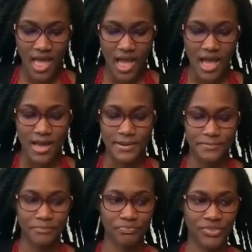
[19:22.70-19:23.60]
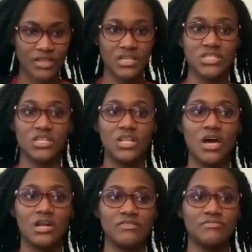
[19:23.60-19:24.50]
Um, there's a
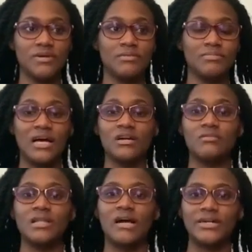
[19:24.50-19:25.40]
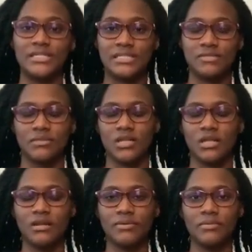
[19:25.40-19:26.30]
lot of black on black racism and a
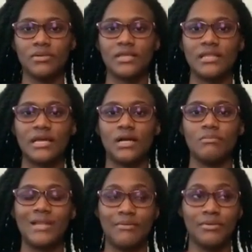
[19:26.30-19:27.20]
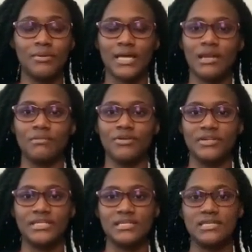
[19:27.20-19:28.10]
lot of people think that black people cannot be
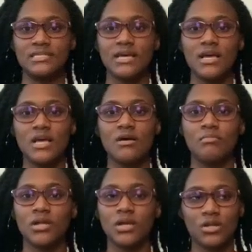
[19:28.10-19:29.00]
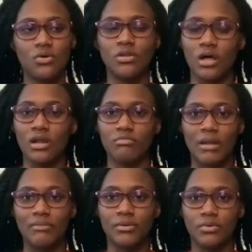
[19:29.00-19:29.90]
racist but i know a lot of
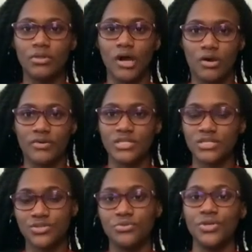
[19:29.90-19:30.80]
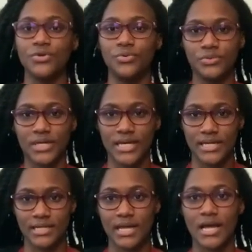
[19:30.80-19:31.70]
black people that are racist to their own
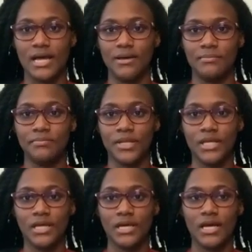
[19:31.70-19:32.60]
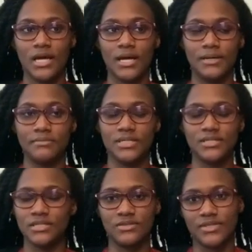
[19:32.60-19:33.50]
kind um, um, is,
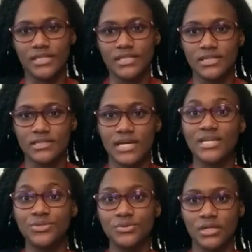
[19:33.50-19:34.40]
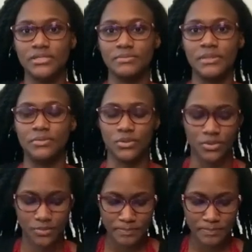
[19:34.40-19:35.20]
is ridiculous and to other people